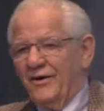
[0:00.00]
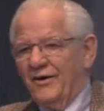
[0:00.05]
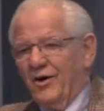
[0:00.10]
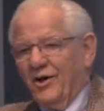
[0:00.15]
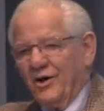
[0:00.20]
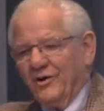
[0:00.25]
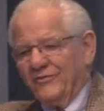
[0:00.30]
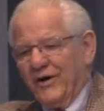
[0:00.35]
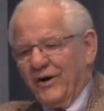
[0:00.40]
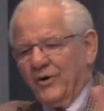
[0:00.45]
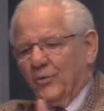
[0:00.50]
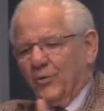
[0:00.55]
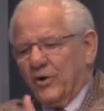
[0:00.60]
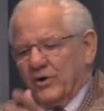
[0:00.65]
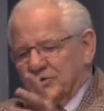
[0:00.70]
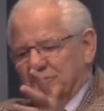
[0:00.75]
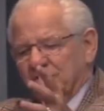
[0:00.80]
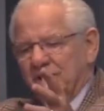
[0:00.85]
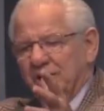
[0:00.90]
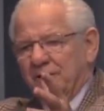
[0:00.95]
All of our
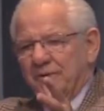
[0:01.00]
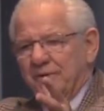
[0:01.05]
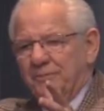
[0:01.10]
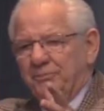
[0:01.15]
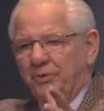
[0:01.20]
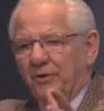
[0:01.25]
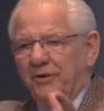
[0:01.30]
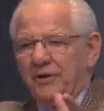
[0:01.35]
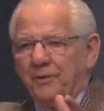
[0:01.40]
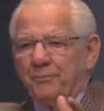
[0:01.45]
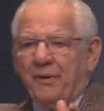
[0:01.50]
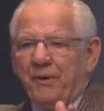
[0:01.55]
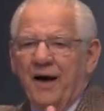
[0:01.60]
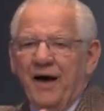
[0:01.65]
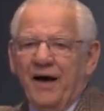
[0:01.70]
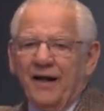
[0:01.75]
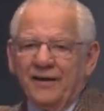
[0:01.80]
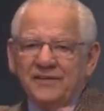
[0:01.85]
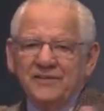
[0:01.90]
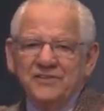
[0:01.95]
works are going to be put in a
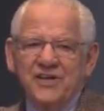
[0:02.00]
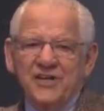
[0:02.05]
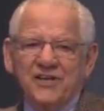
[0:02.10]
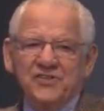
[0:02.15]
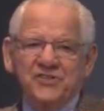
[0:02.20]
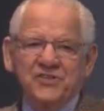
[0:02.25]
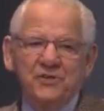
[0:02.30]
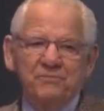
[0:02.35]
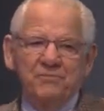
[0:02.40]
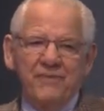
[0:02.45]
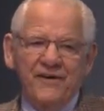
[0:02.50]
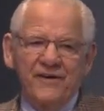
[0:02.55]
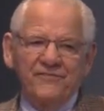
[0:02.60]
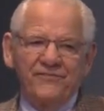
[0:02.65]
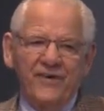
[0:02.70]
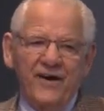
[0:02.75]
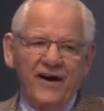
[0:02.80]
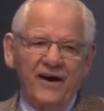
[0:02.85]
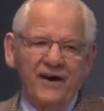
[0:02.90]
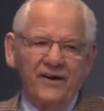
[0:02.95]
pile and tested by
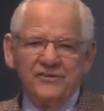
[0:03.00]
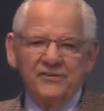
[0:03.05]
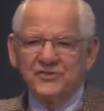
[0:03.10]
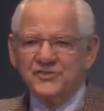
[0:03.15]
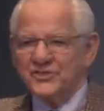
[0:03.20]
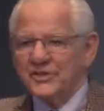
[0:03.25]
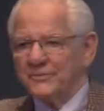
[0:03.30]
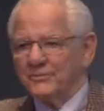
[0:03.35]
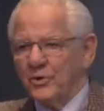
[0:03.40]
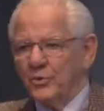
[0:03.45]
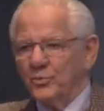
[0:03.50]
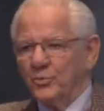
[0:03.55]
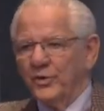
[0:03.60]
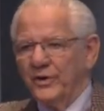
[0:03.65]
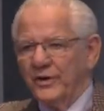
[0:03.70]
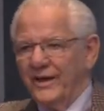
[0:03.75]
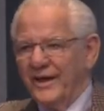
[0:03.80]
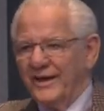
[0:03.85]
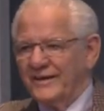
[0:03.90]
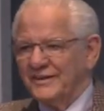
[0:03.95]
fire, and some are
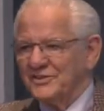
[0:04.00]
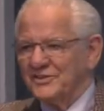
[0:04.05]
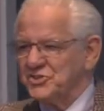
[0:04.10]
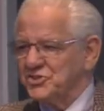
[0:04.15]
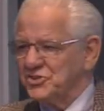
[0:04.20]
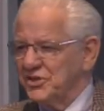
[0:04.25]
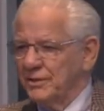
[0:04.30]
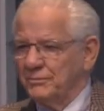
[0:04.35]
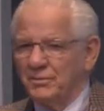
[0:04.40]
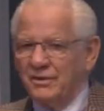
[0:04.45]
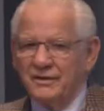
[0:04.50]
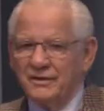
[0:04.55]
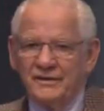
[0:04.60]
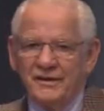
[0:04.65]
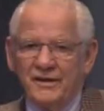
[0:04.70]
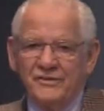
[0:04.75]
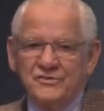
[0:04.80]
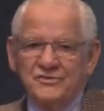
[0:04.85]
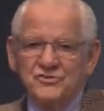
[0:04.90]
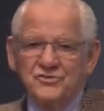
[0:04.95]
wood, hay, and stubble, and
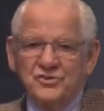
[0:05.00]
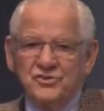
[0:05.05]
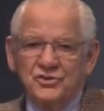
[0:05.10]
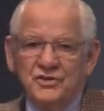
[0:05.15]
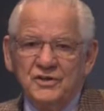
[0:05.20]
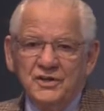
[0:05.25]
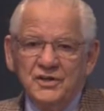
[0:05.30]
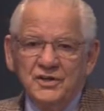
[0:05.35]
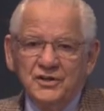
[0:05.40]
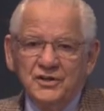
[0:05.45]
others are